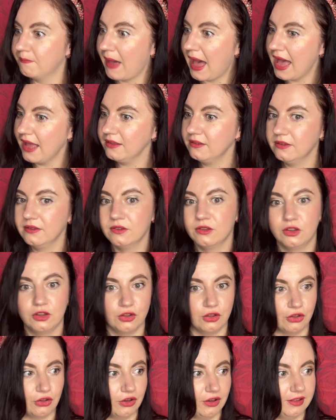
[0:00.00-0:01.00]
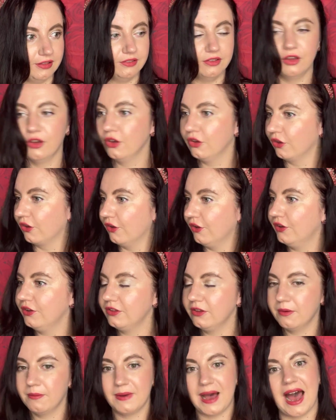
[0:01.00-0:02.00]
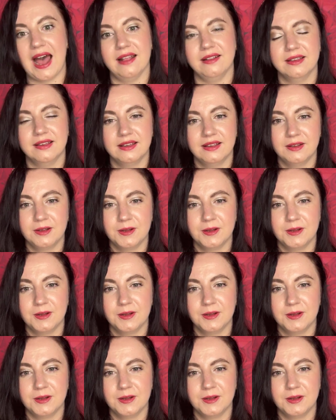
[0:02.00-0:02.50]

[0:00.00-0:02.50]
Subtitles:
Bad? Good. Good? Bad.